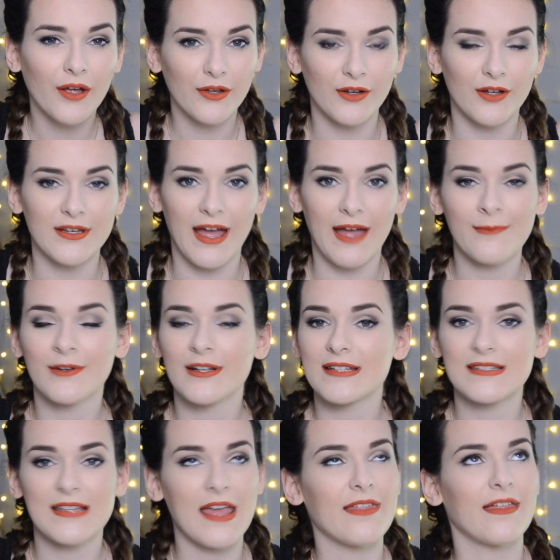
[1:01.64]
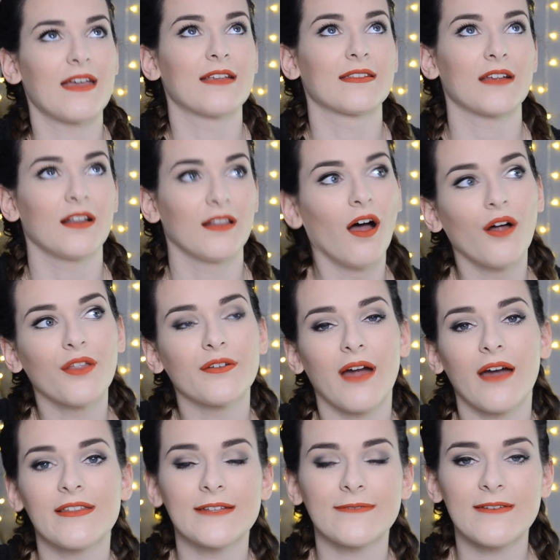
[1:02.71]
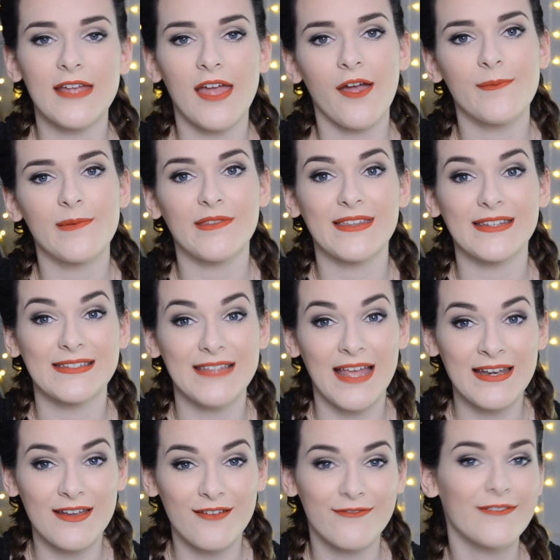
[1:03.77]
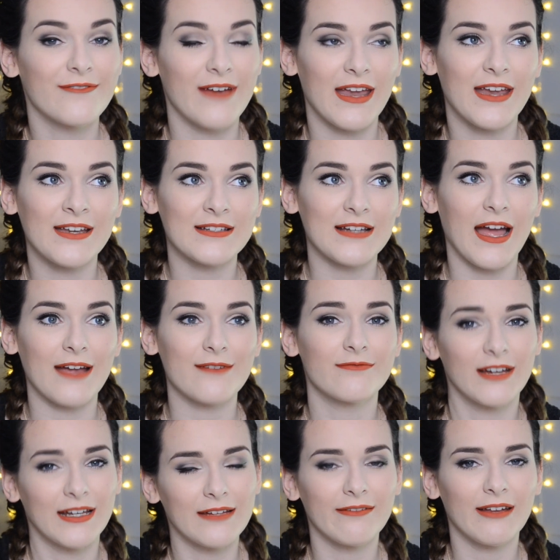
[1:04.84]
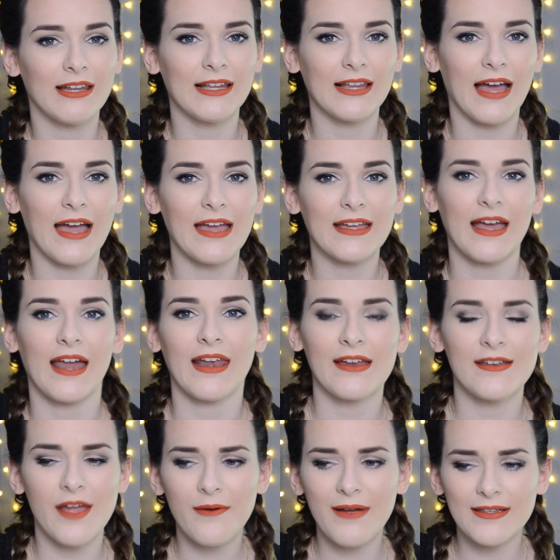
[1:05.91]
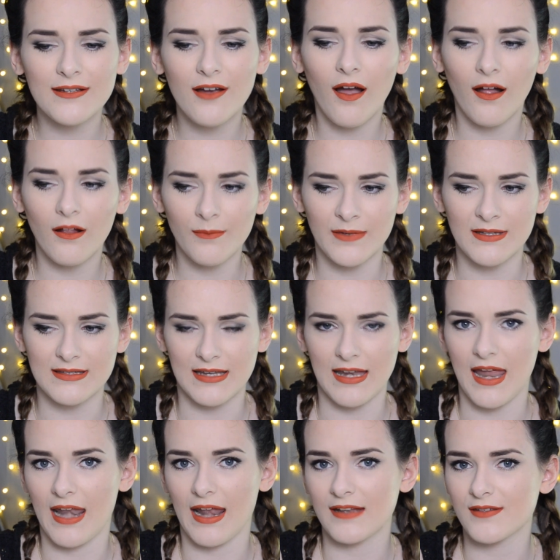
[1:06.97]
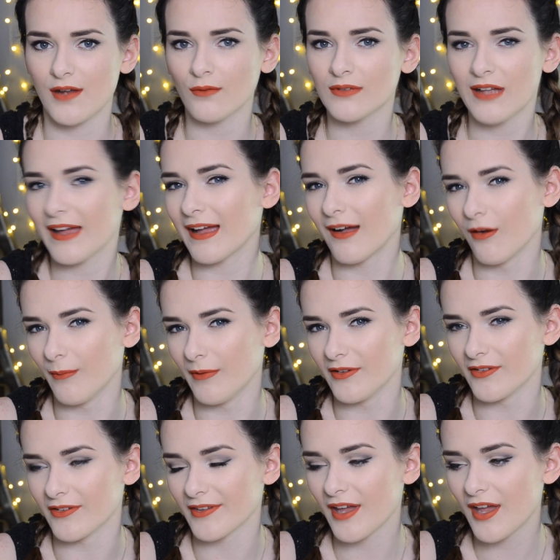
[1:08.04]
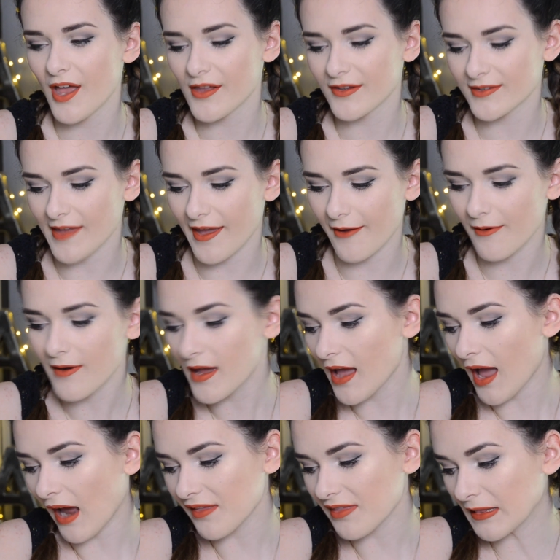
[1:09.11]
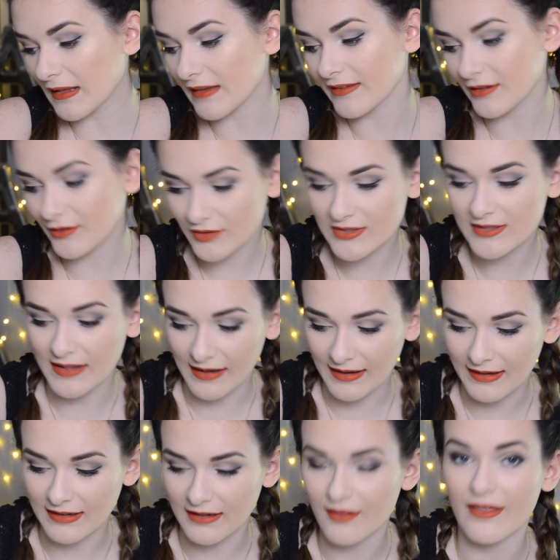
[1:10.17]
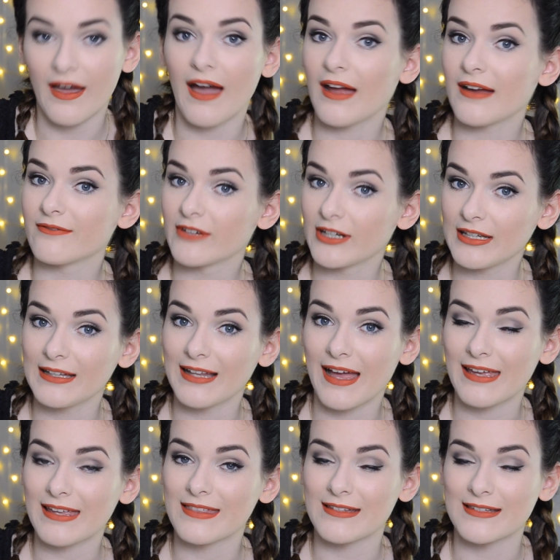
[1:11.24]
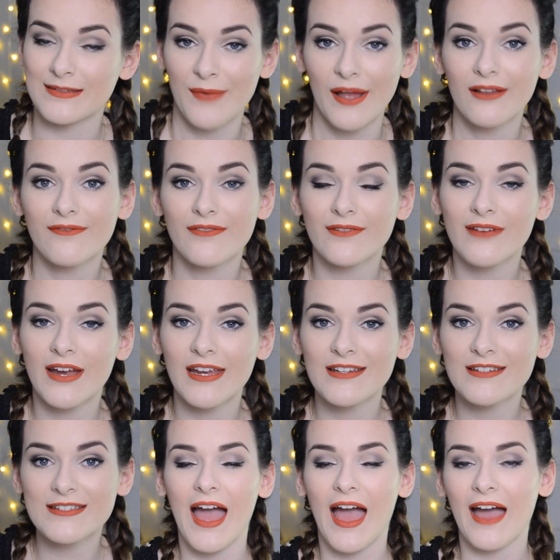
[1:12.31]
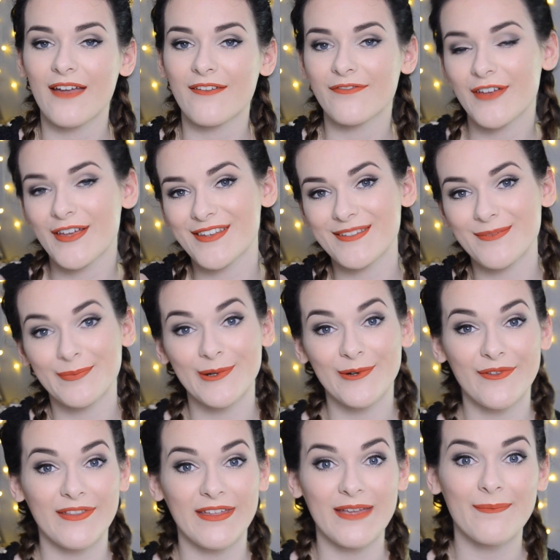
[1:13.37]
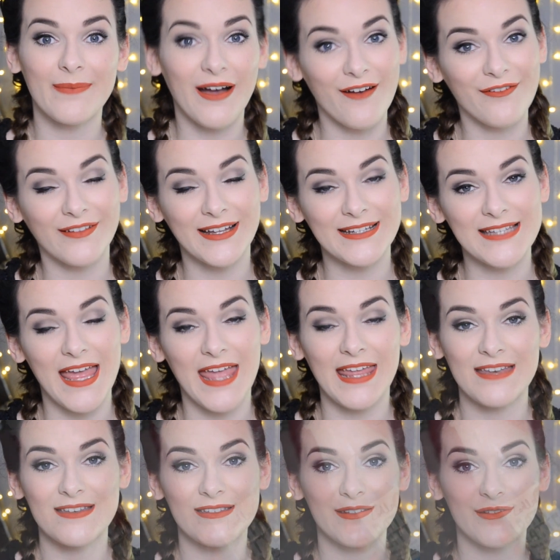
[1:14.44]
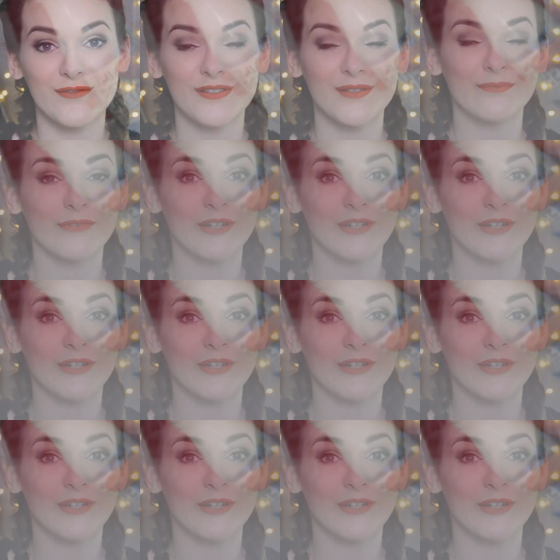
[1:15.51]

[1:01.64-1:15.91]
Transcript: good. I'm going to say this a lot throughout this video, but the scent of the range I really, really like, and I know it's got almonds in it, and I don't like almonds, so I think that's a good sign that I really like the smell of the range. I first put the bath latte into some